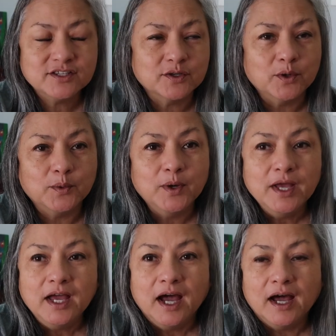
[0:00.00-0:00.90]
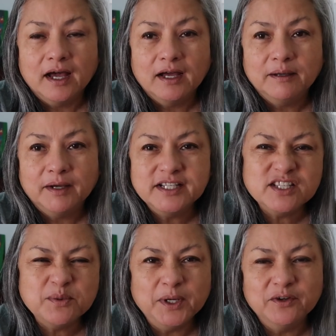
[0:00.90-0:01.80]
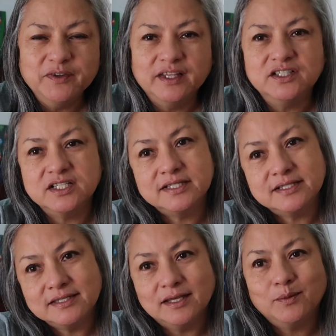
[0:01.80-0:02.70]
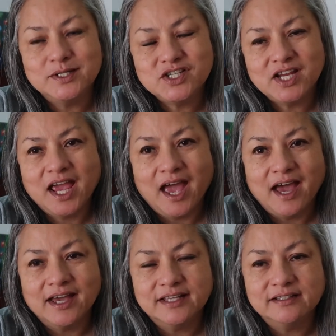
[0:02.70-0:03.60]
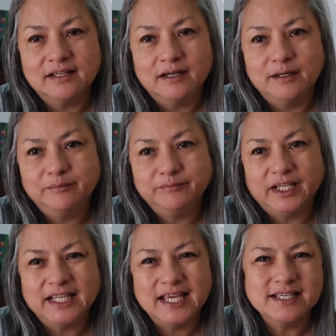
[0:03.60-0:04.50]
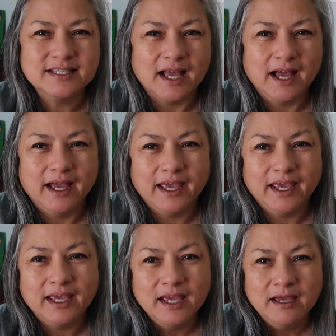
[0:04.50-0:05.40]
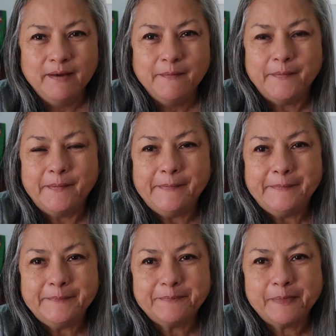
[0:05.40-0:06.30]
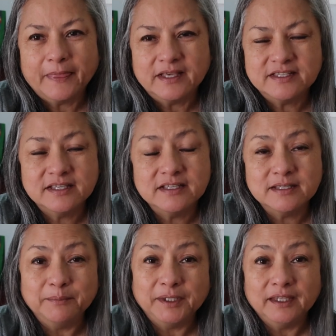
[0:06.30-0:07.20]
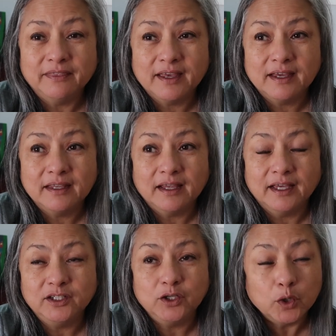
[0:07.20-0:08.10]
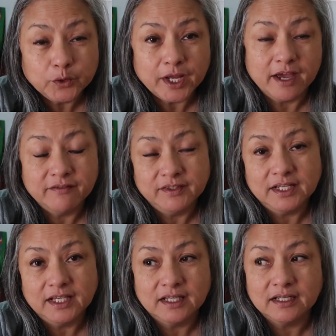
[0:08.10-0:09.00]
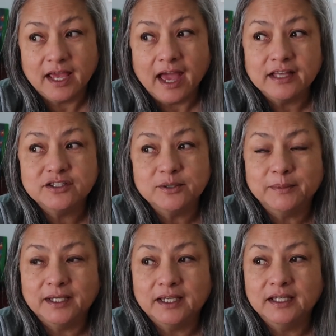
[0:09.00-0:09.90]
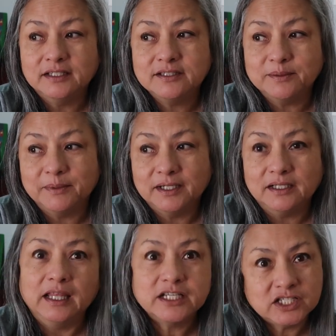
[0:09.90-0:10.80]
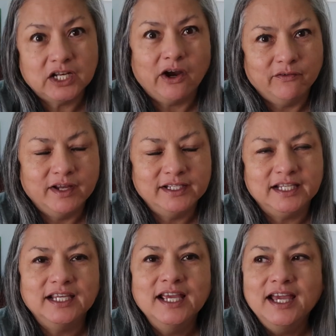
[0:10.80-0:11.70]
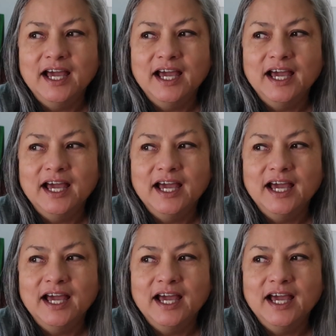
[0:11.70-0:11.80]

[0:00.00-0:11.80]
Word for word: So uh, I just went over there just to see what she had, um, in case I um, see something that I don't have, then I can add to my to my collection already,